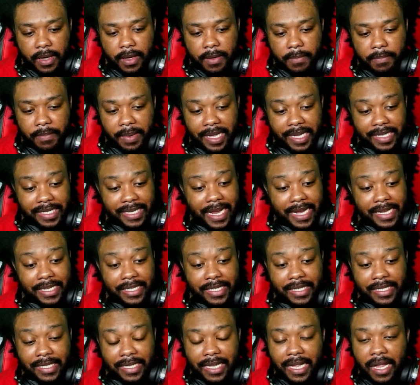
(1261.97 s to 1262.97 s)
Because I
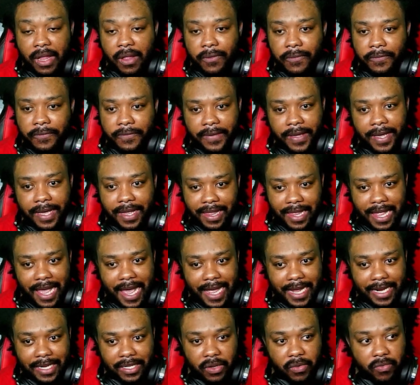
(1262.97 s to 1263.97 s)
still feel
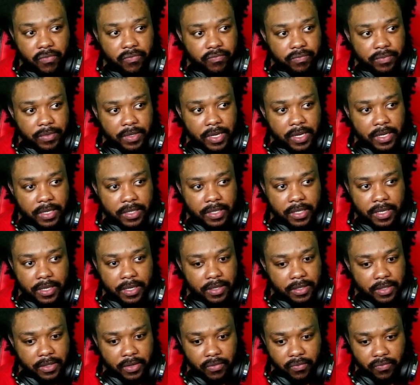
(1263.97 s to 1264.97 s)
like the the
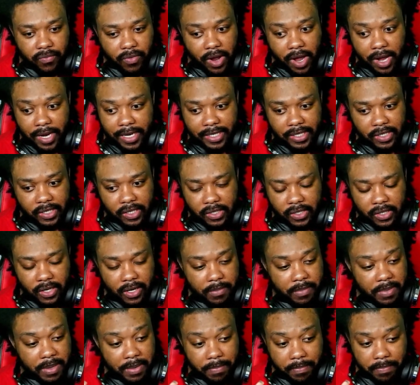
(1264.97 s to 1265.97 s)
the, the rug is just gonna
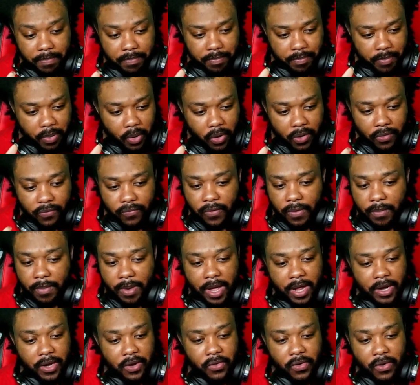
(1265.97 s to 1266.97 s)
be pulled from
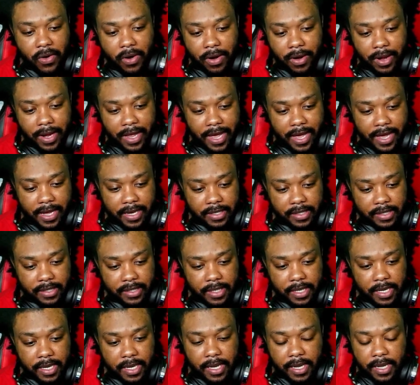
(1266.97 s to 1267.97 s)
under our legs
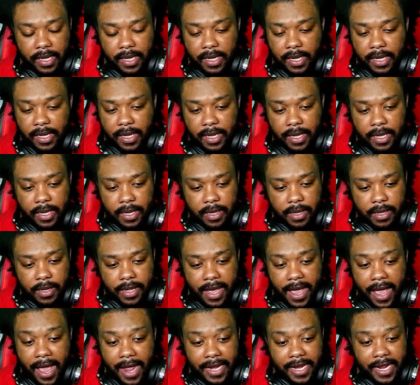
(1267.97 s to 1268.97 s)

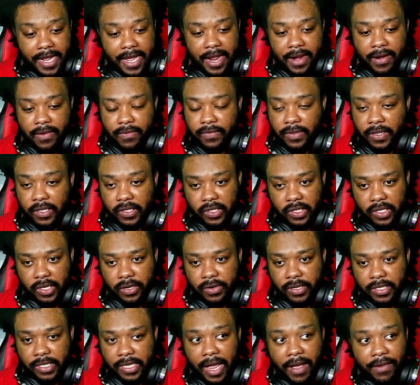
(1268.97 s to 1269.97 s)
at the end of this
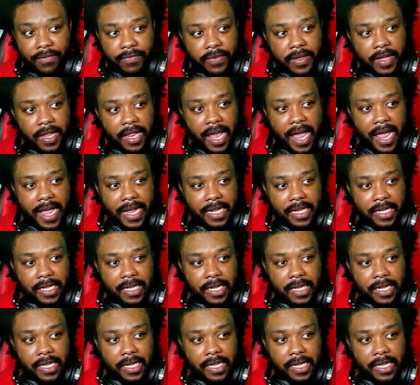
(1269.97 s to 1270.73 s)
series. I feel like